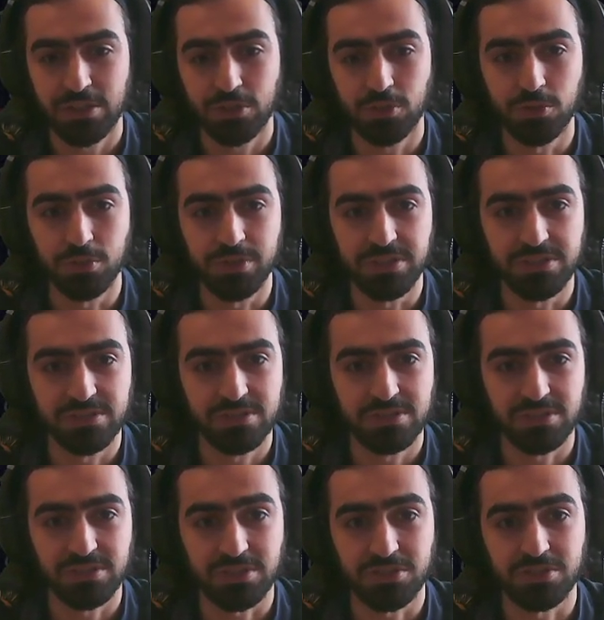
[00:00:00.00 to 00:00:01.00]
goodies
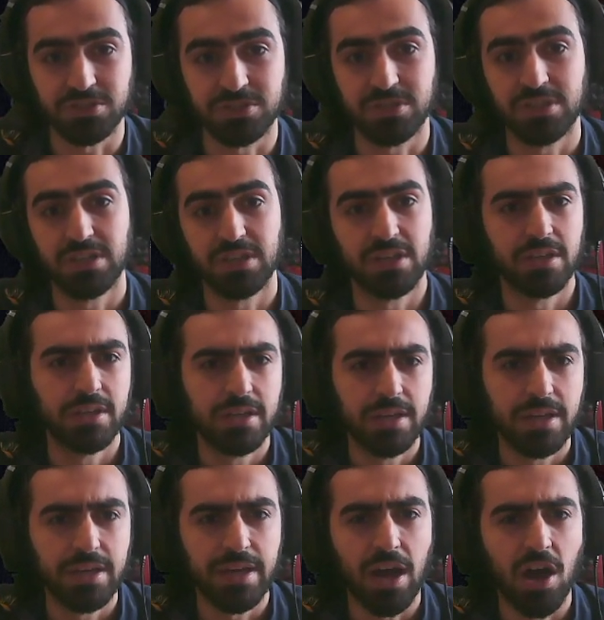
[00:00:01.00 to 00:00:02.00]
such as
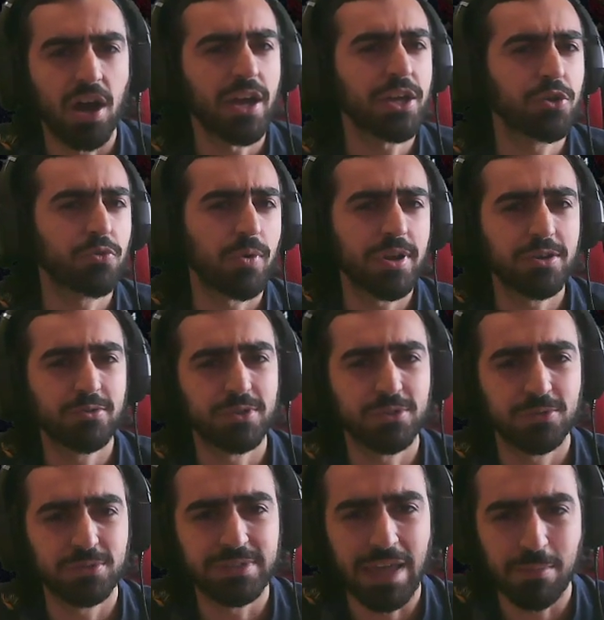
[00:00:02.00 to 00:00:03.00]
high-grade
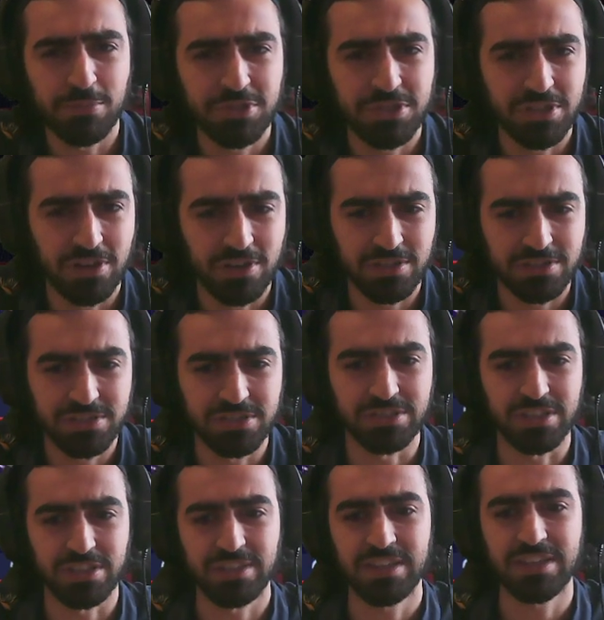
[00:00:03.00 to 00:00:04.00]
critical damage enhancers.
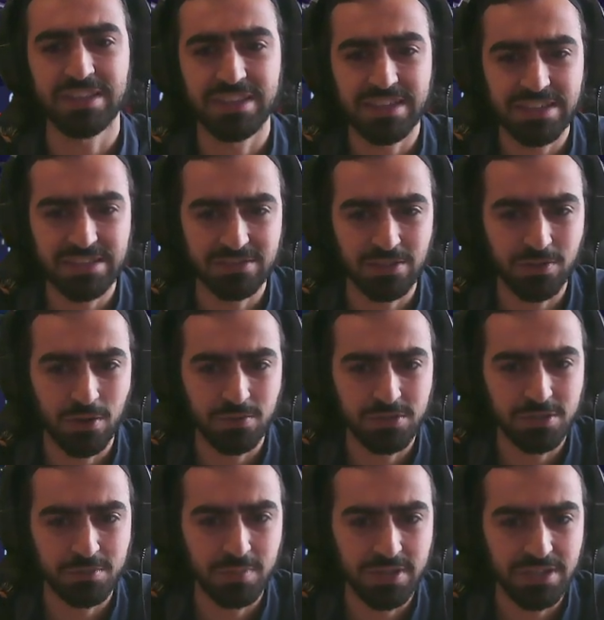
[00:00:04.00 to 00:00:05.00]
I think these are going
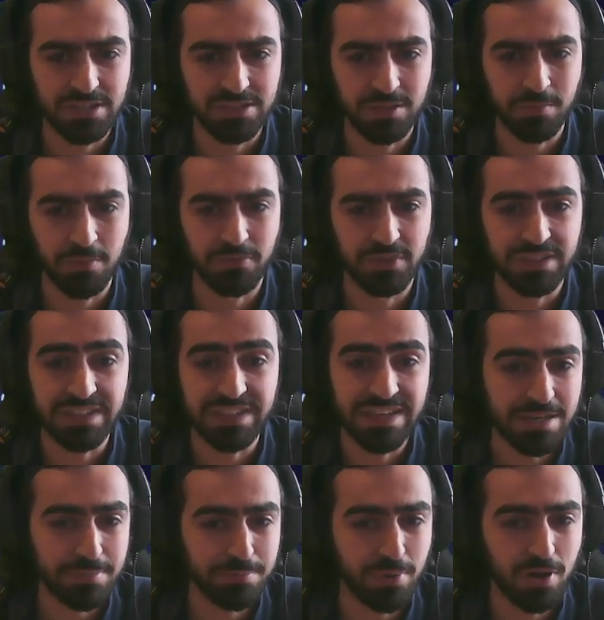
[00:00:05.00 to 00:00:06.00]
to be some of the
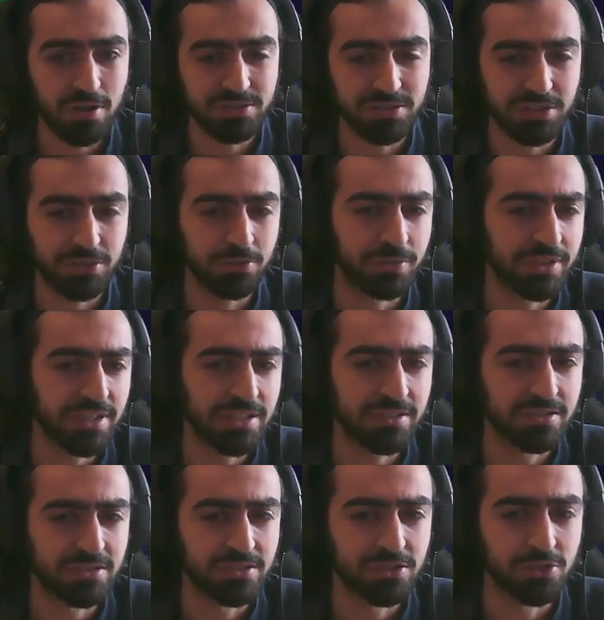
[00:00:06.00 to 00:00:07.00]
gear parts that you'll
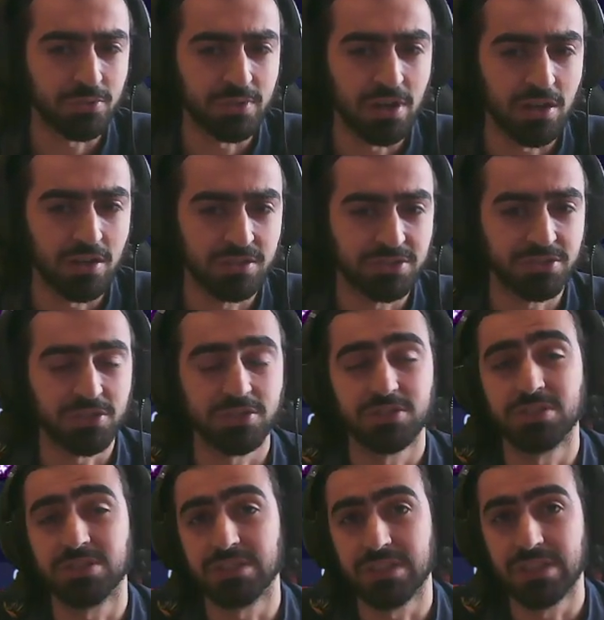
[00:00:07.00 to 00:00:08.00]
need to enhance
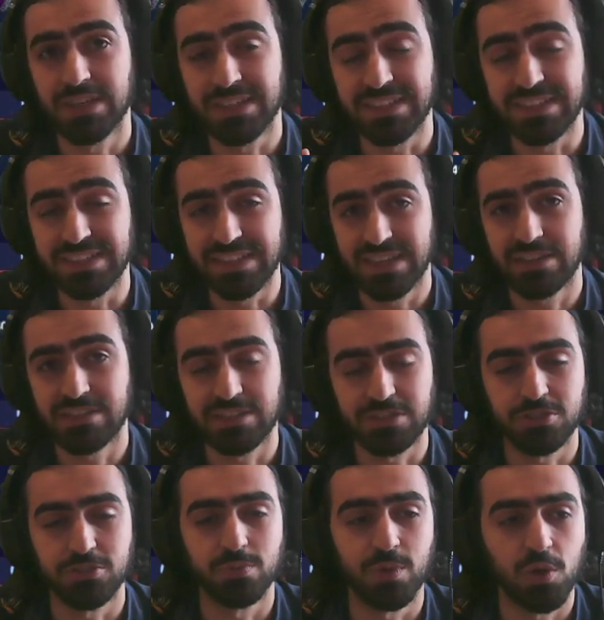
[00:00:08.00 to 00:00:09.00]
certain gear
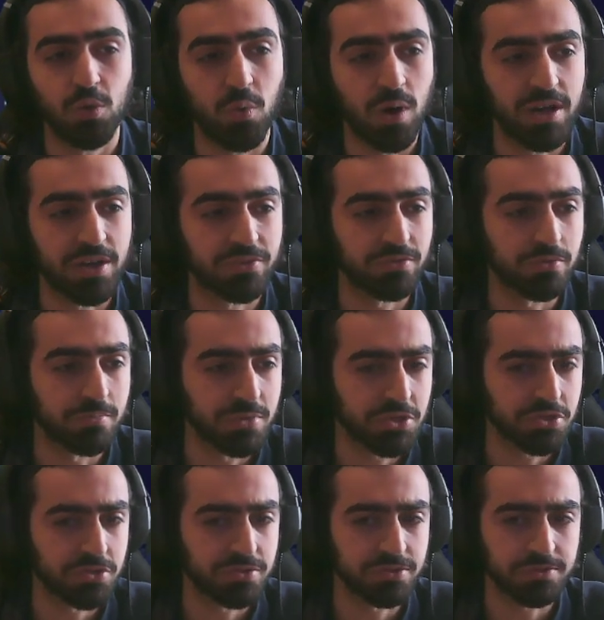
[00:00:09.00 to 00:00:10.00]
that you acquire through
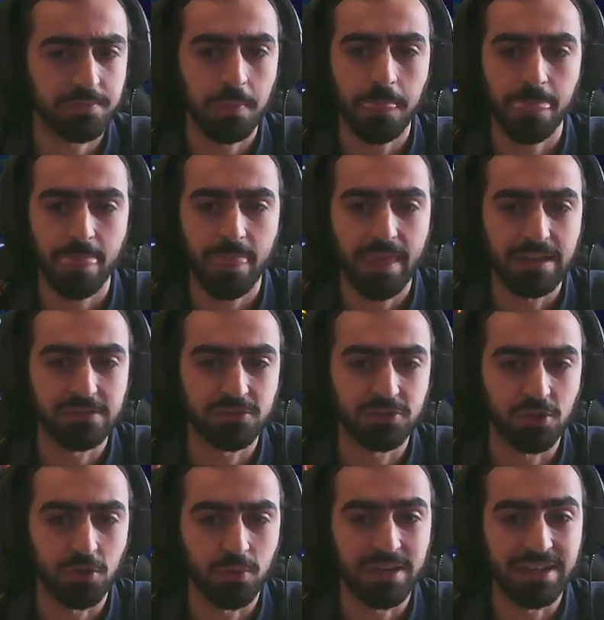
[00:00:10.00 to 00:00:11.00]
missions.
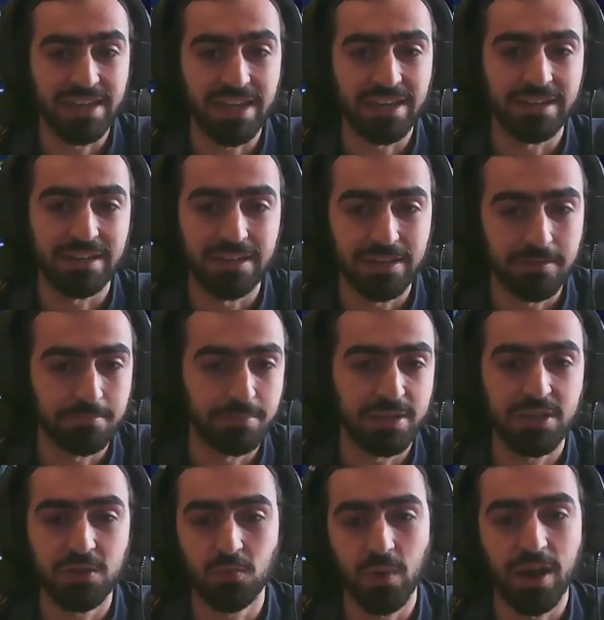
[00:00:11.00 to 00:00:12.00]
So again,
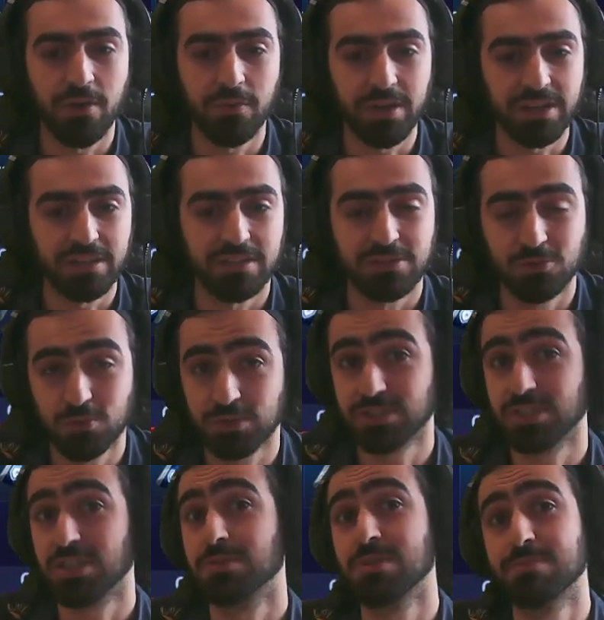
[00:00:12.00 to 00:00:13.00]
be wary. There's always
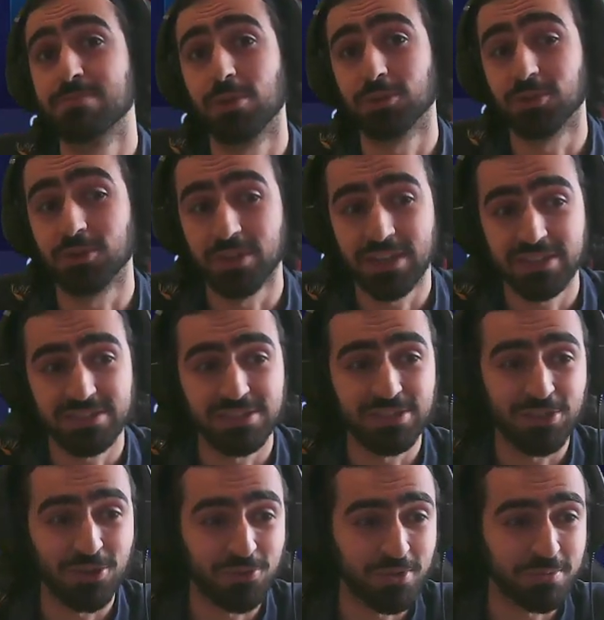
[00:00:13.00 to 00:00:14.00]
going to be bottlenecks, and
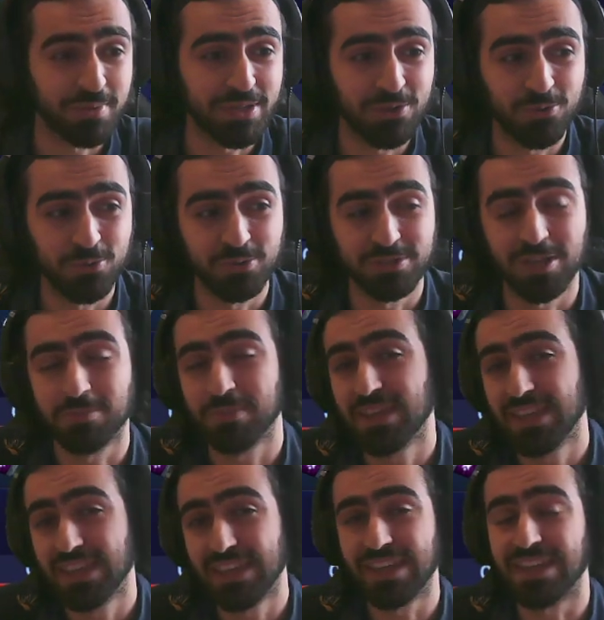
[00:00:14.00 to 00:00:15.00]
you don't want to be caught up
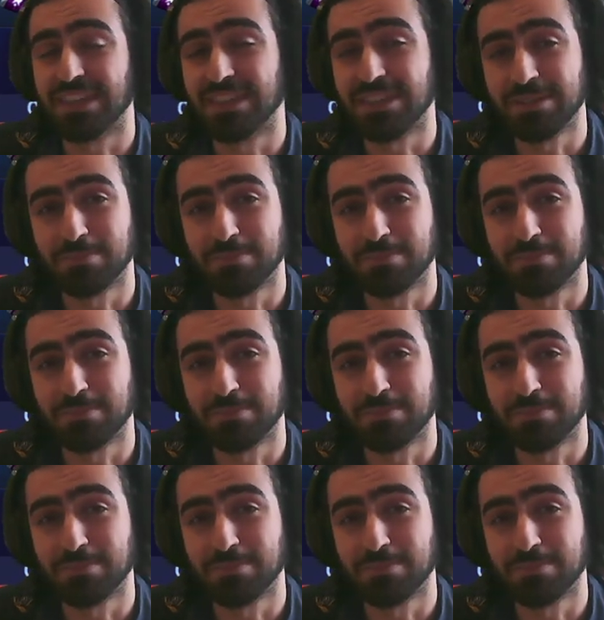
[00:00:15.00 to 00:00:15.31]
in